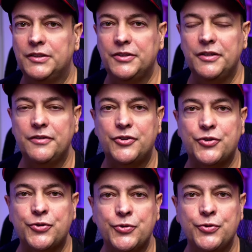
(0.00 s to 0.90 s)
I don't know the
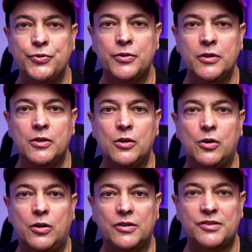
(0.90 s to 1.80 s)
true
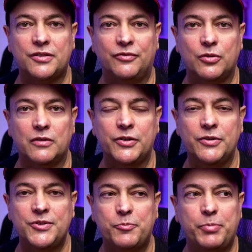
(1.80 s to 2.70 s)
costs of all of
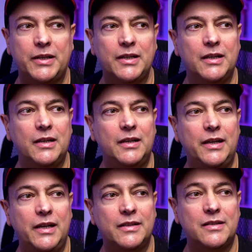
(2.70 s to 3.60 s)
those, but
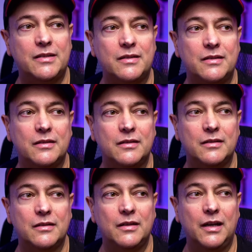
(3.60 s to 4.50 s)
it's
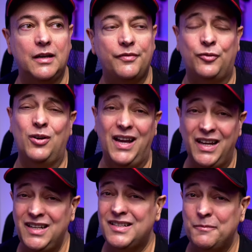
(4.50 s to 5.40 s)
for
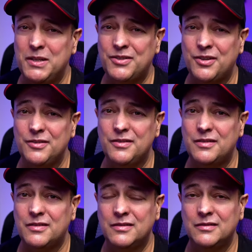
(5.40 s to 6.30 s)
8
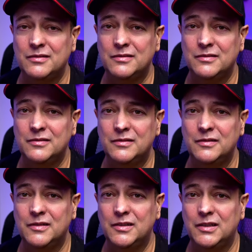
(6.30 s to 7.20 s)
episodes
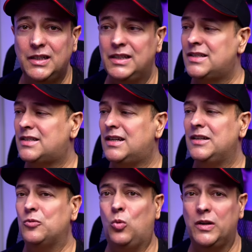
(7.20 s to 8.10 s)

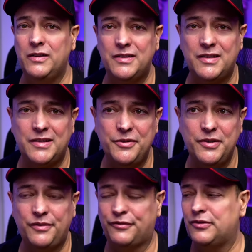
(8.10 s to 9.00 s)
inside one of the
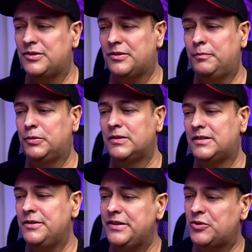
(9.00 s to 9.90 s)
series. For example,
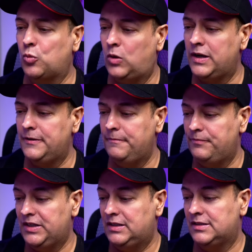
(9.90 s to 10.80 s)
series 1,
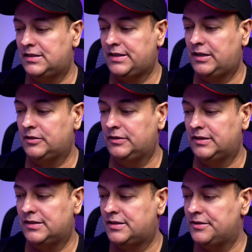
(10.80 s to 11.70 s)
let's take a
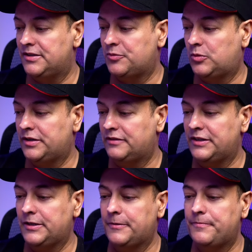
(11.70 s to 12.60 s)
look at series 1
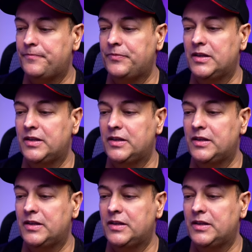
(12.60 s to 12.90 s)
over here.